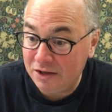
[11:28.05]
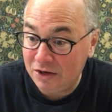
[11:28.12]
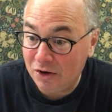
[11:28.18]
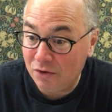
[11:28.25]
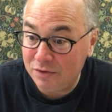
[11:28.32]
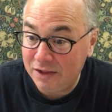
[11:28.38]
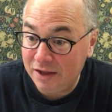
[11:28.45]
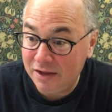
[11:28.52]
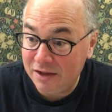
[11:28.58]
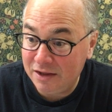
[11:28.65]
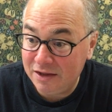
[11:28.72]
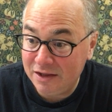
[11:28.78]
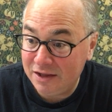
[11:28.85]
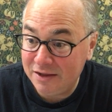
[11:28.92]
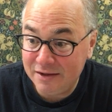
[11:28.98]
You know,
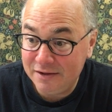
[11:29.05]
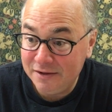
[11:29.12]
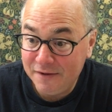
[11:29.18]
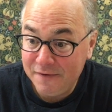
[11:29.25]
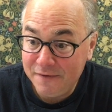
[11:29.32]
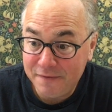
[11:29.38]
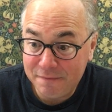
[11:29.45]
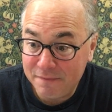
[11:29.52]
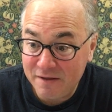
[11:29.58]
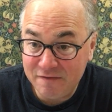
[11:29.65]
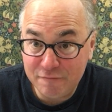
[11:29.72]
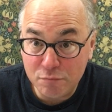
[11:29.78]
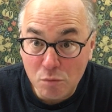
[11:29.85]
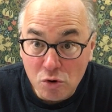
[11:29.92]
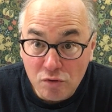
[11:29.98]
they
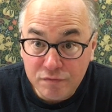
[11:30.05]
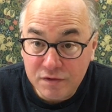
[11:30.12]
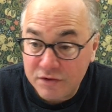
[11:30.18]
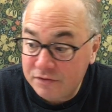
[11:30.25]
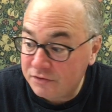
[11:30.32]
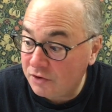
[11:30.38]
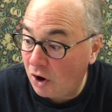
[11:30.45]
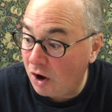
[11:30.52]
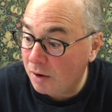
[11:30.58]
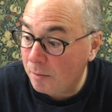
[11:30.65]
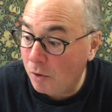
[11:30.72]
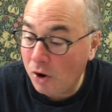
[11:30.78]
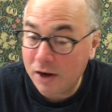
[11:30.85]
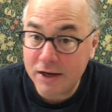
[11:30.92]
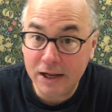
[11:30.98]
They've moved the stock
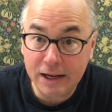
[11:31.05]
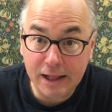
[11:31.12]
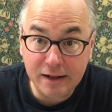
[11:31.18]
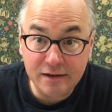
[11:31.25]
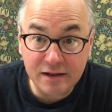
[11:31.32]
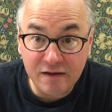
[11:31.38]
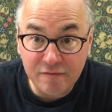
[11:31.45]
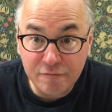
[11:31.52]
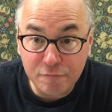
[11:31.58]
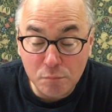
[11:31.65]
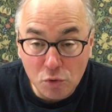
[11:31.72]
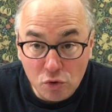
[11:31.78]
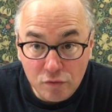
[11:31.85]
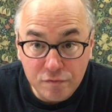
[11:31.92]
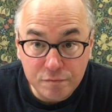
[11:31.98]
market and they've
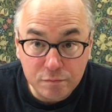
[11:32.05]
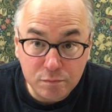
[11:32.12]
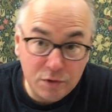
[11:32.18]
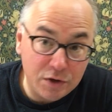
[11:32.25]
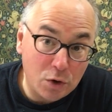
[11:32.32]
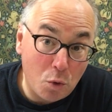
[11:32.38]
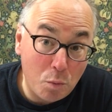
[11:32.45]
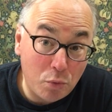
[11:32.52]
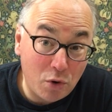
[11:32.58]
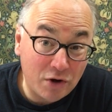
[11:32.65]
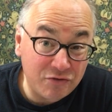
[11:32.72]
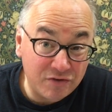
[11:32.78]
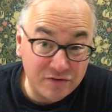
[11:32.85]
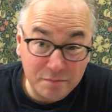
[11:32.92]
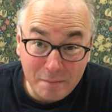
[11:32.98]
moved, you know,
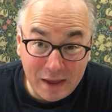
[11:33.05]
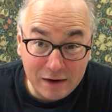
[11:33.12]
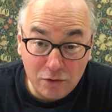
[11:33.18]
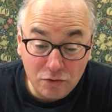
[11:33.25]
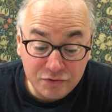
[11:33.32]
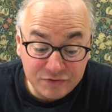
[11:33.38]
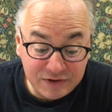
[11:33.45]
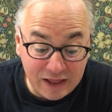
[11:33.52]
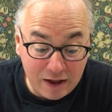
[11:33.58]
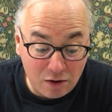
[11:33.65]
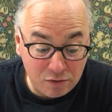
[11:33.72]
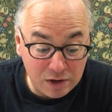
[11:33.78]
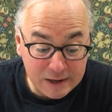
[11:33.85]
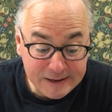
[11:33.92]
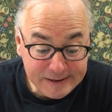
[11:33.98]
precious metals
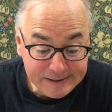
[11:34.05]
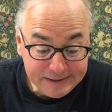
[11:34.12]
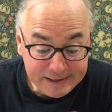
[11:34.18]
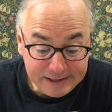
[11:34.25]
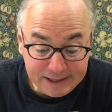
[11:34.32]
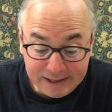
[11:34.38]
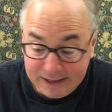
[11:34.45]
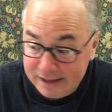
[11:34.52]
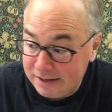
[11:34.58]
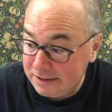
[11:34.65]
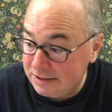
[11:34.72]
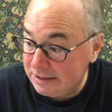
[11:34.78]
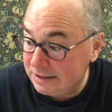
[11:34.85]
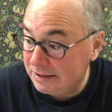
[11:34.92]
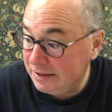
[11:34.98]
down.
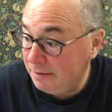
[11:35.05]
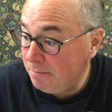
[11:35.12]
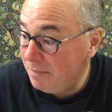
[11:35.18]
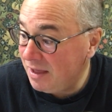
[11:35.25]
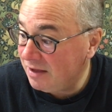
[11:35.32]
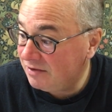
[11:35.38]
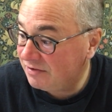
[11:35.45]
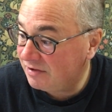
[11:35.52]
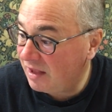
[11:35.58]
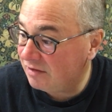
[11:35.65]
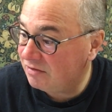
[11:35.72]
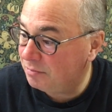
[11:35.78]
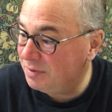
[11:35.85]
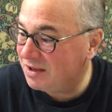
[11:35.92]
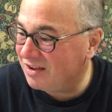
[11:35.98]
And uh, it makes
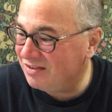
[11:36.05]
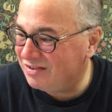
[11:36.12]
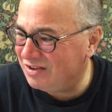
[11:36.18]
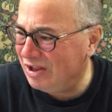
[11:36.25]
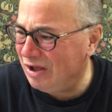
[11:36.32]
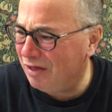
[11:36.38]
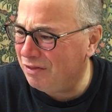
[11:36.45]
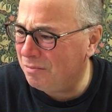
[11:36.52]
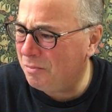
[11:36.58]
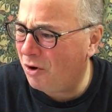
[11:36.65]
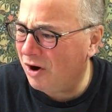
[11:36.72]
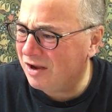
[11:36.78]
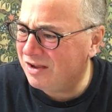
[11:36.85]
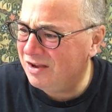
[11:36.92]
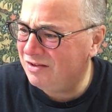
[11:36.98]
sense because the other
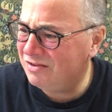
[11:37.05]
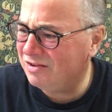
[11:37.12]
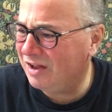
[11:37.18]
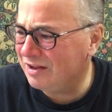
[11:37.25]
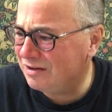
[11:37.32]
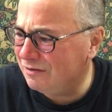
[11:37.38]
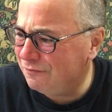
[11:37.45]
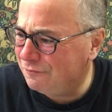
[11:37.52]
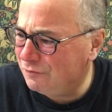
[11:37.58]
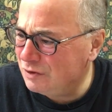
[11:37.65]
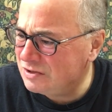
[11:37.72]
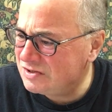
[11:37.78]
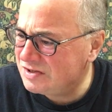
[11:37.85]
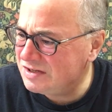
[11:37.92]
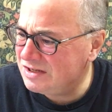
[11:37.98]
markets like the
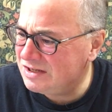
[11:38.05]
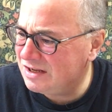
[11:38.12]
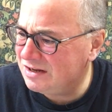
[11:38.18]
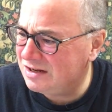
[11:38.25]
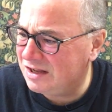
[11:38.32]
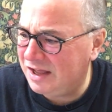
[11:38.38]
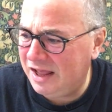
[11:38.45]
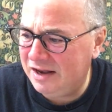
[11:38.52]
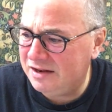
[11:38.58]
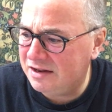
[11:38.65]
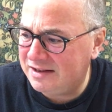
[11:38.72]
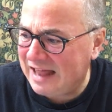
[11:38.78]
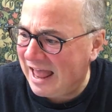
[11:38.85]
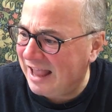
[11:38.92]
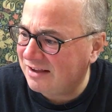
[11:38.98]
FTSE and the, and the
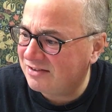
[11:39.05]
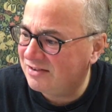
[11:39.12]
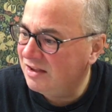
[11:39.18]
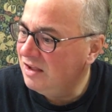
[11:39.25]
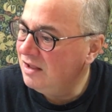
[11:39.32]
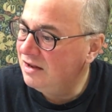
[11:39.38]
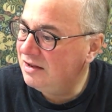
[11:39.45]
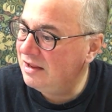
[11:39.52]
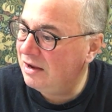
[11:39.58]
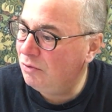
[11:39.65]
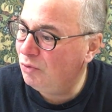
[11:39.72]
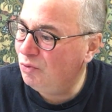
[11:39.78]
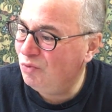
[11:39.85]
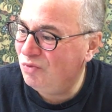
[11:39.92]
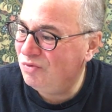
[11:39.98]
DAX,
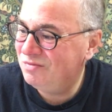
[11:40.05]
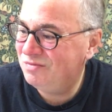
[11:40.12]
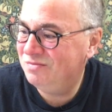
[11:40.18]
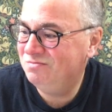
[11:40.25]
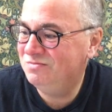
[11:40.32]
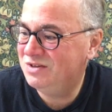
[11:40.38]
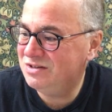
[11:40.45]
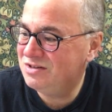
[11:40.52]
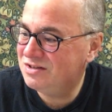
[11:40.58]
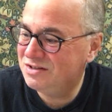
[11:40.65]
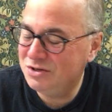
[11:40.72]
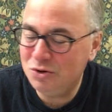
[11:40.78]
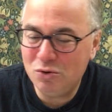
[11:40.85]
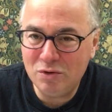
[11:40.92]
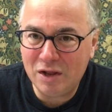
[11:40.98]
they, they're
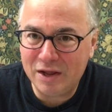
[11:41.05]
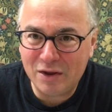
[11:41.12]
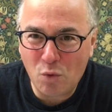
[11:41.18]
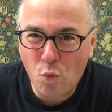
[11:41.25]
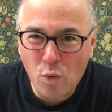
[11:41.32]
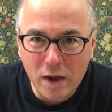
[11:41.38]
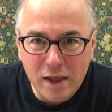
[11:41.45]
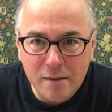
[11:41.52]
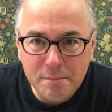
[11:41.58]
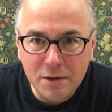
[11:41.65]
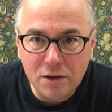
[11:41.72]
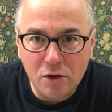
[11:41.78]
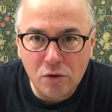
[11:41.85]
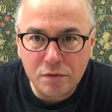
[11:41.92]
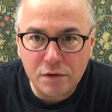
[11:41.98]
still like way
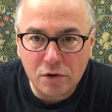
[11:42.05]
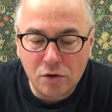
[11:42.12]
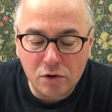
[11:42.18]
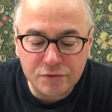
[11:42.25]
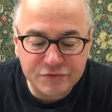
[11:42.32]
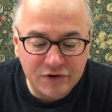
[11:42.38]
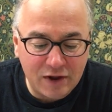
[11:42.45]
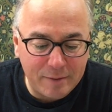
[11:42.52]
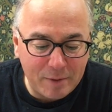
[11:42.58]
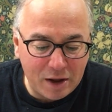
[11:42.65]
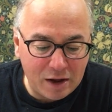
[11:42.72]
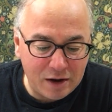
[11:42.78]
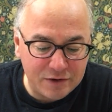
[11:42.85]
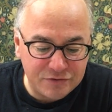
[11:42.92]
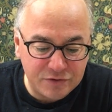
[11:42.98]
below their all-time
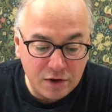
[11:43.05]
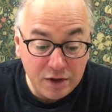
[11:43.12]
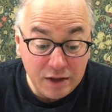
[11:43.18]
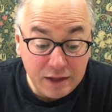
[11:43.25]
highs.